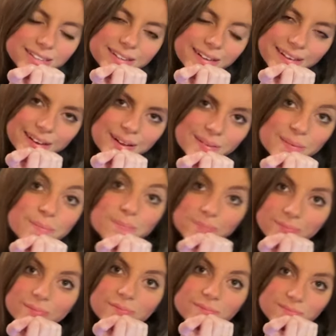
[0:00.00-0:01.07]
You like going to the
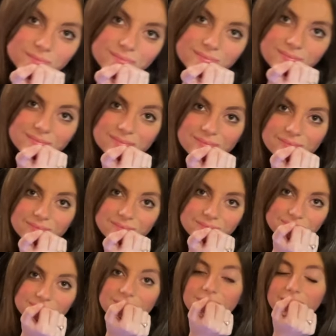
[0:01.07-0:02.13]
outlets and going shopping?